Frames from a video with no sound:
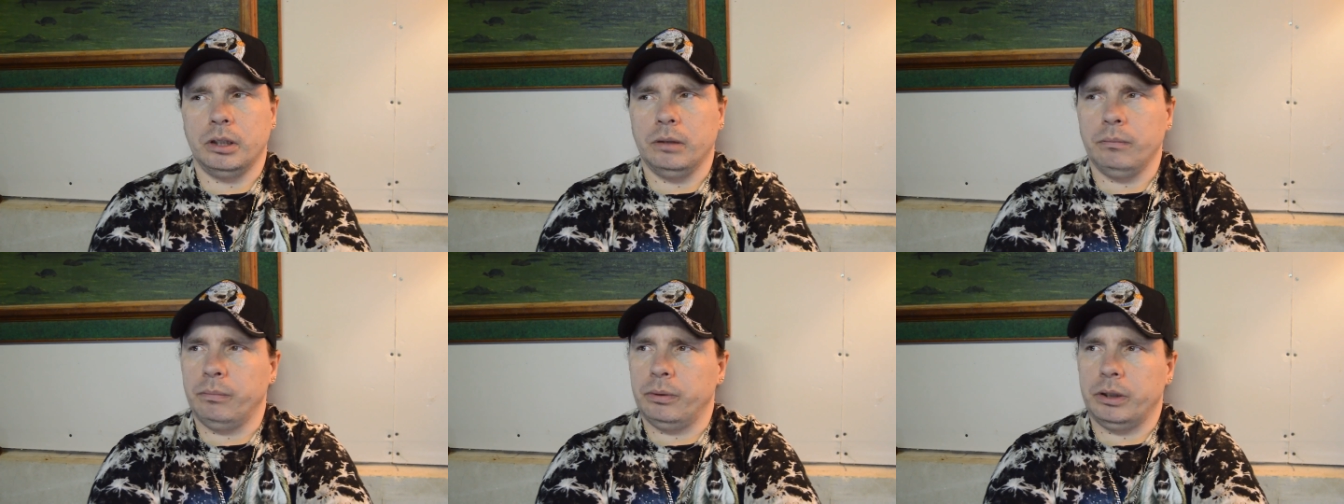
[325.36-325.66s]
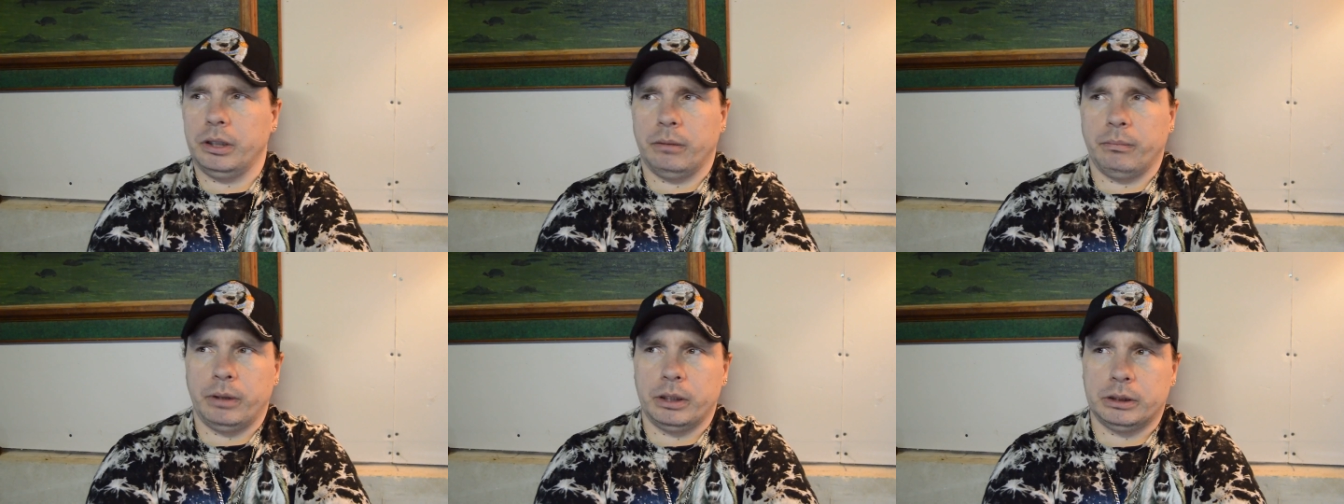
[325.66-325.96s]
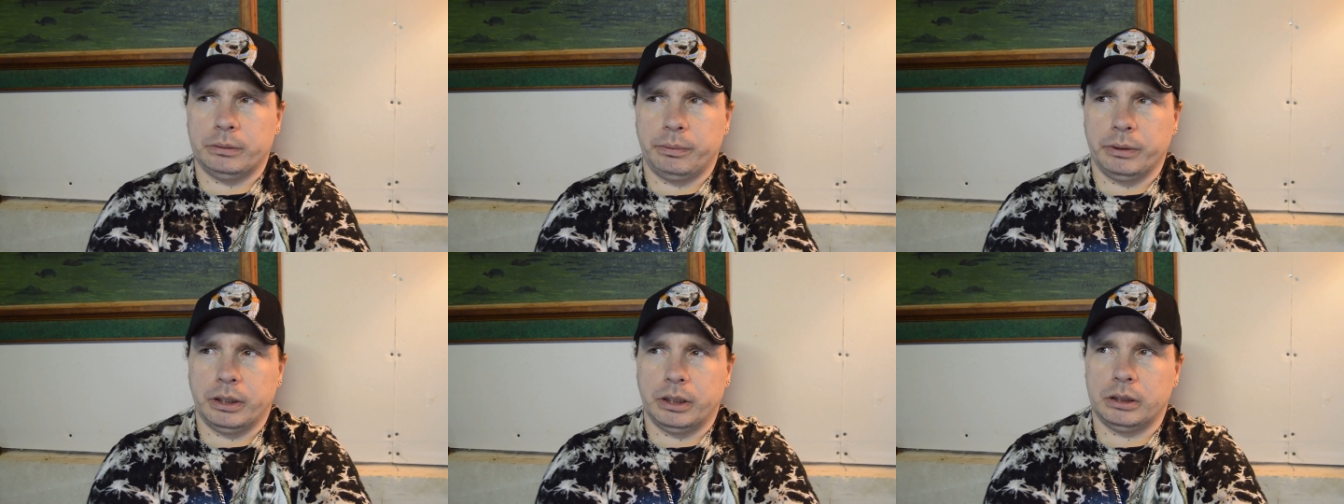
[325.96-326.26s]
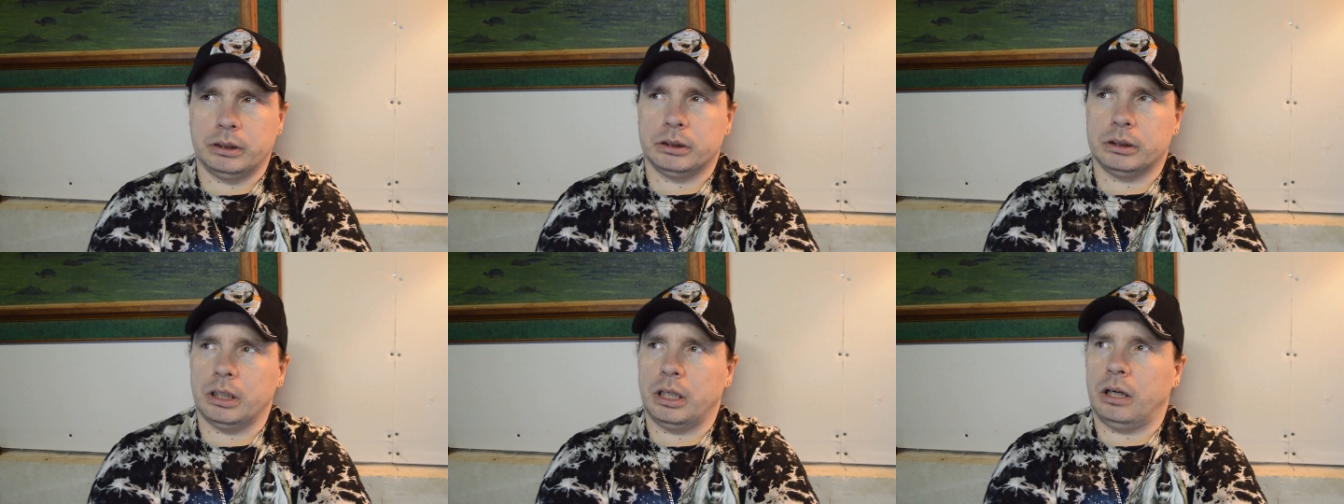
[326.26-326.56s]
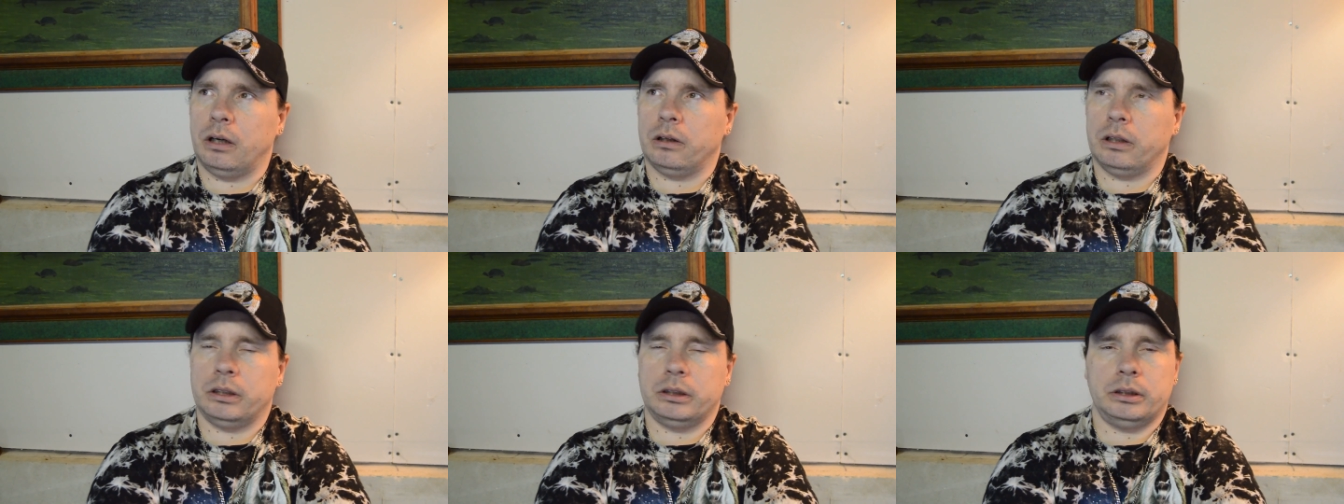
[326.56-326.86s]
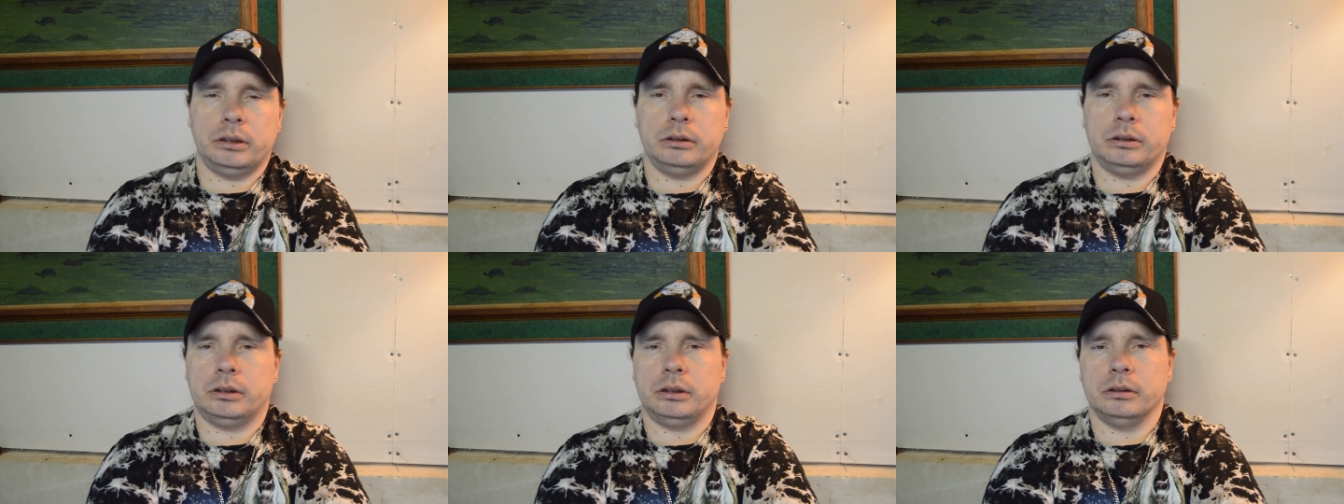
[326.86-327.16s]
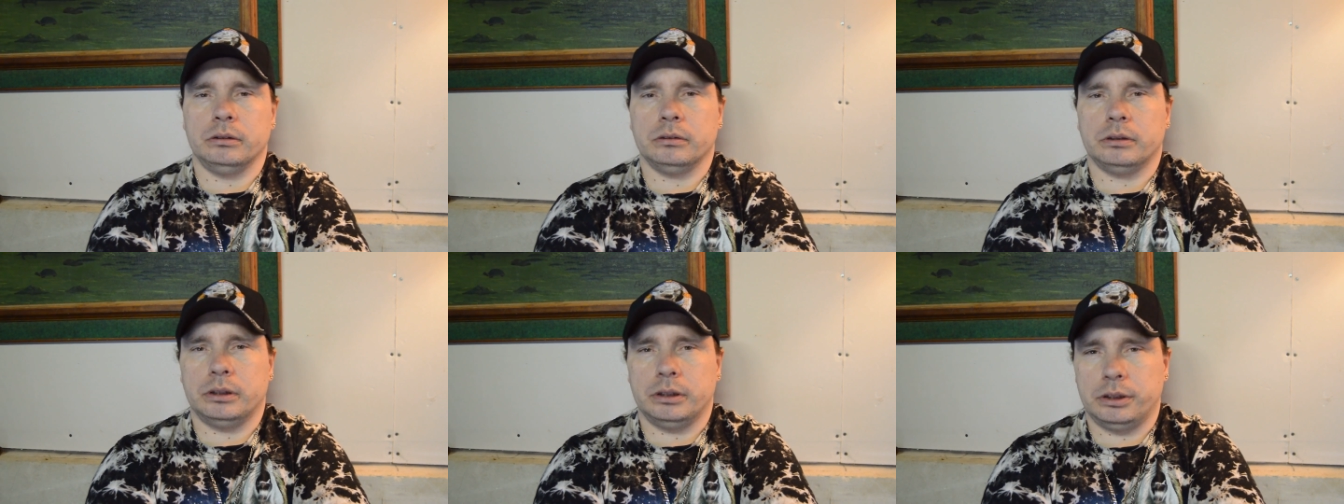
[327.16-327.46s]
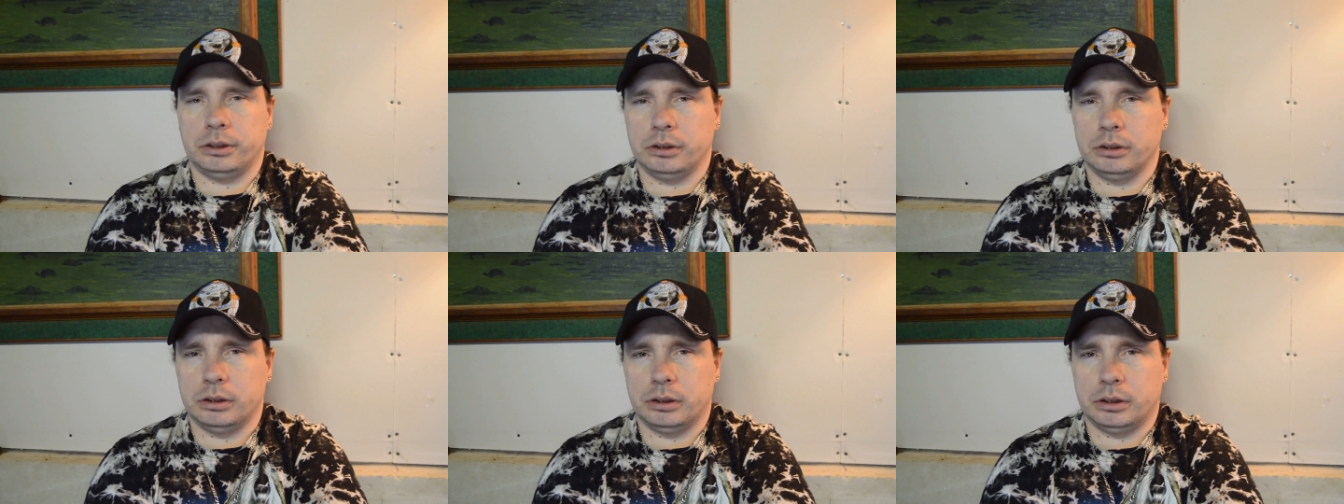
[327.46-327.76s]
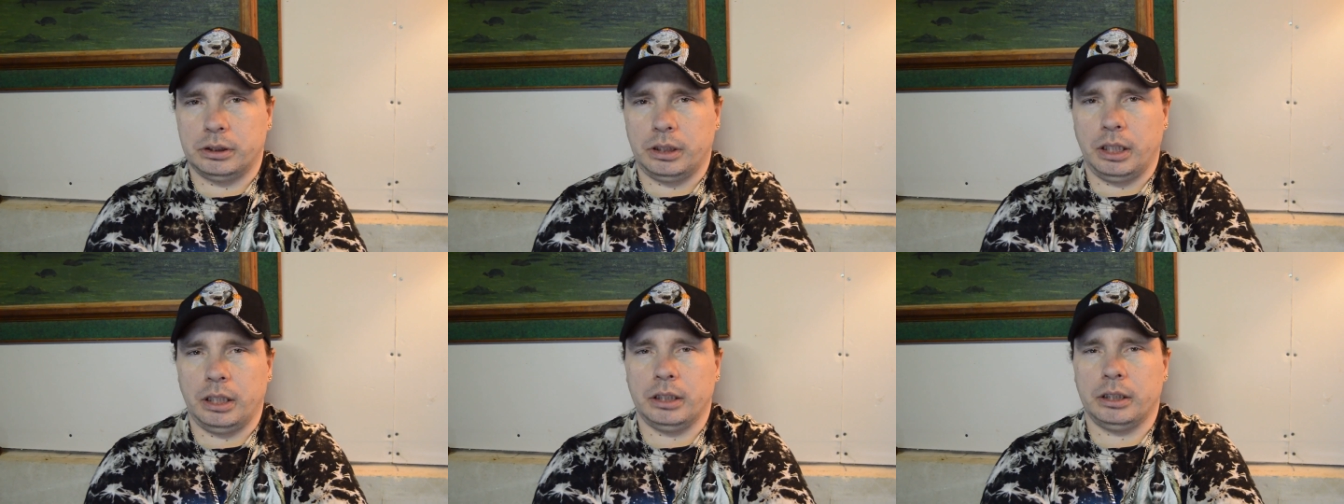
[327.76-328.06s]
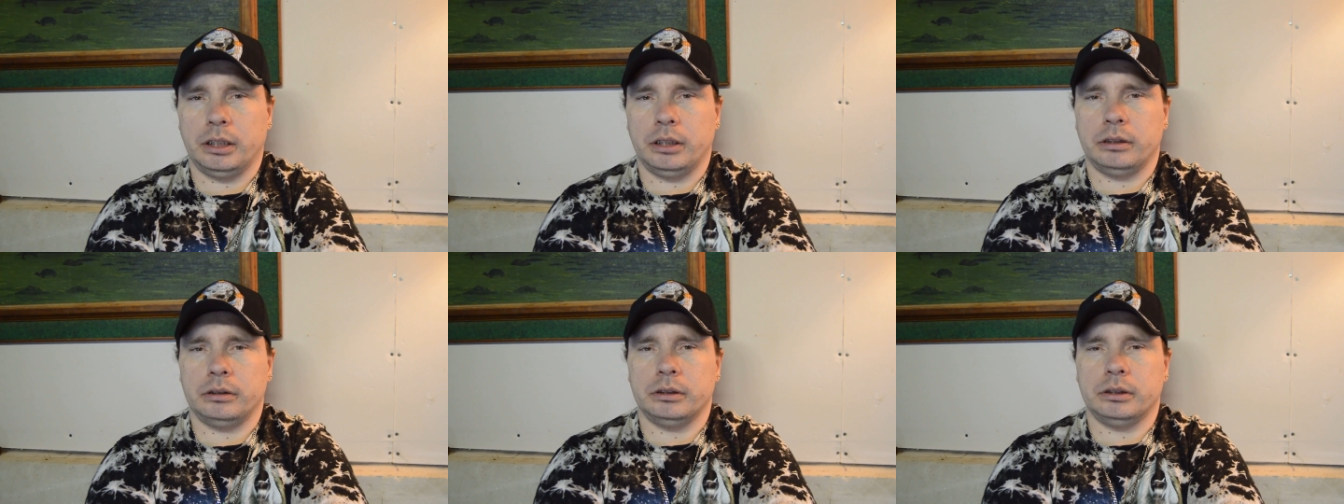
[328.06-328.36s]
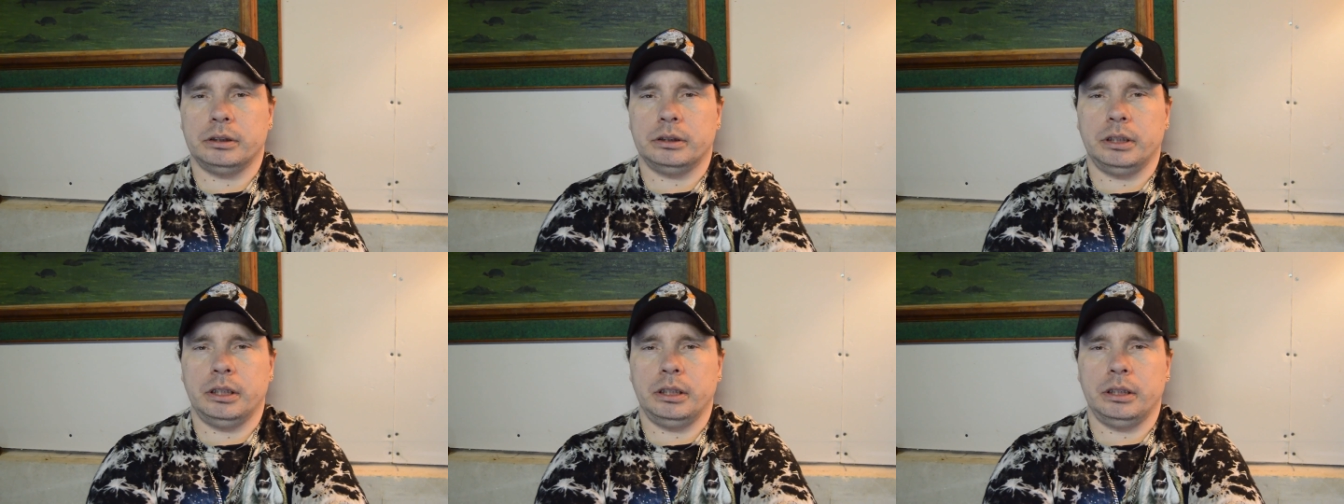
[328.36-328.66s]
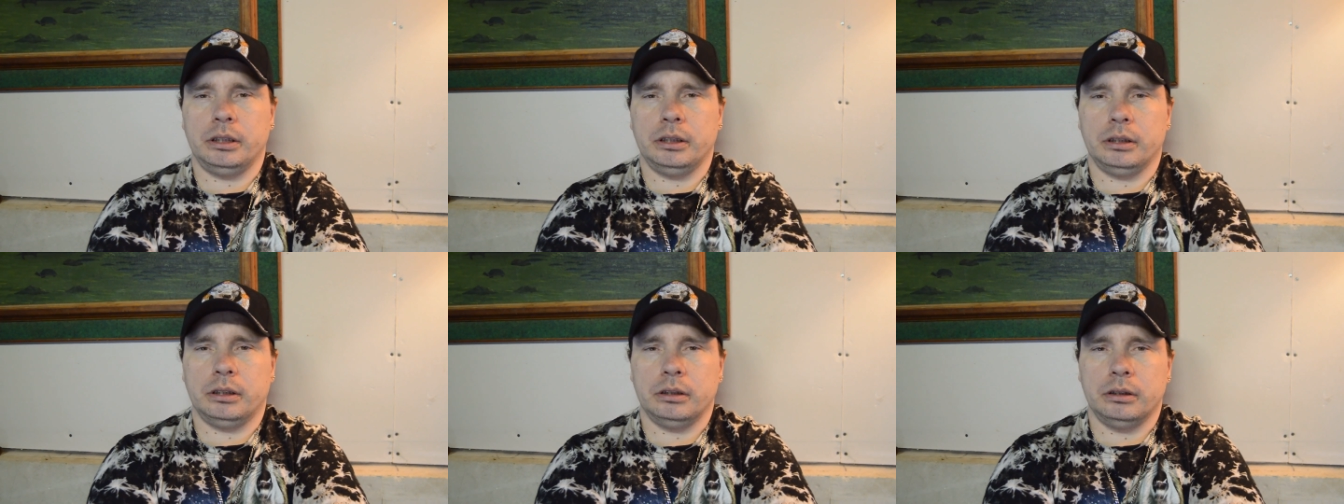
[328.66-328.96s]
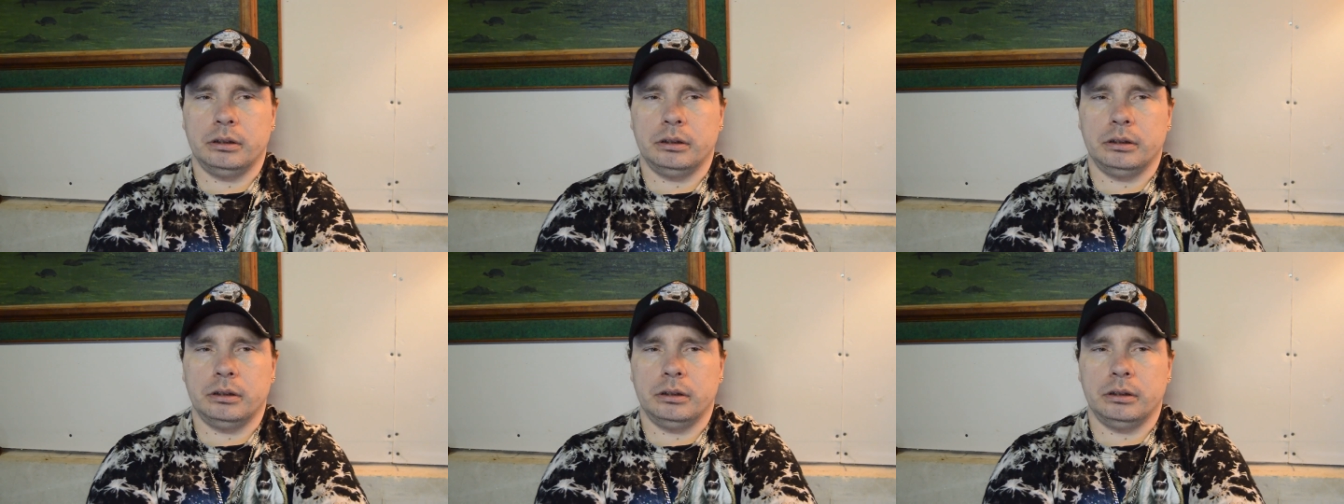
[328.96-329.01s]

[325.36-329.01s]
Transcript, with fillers: But not much because all I do is, you know, set it there in the sink,